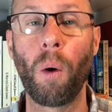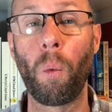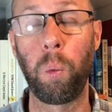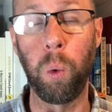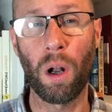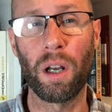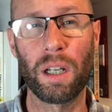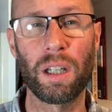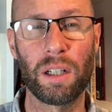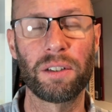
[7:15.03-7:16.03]
What kind
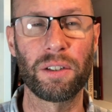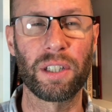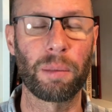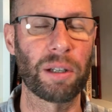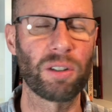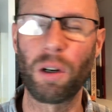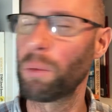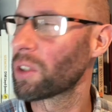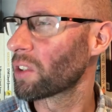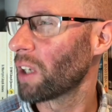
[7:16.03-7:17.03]
of lies do you think about? So I
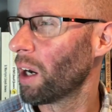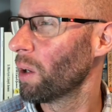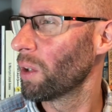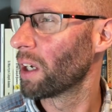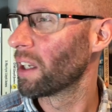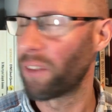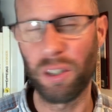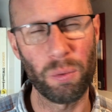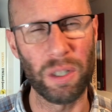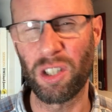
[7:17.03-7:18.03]
would just, if
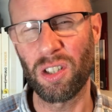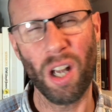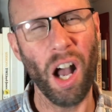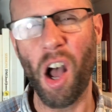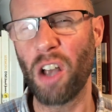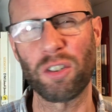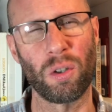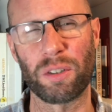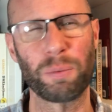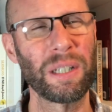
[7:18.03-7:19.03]
this week, just ask
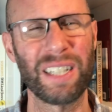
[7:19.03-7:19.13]
God,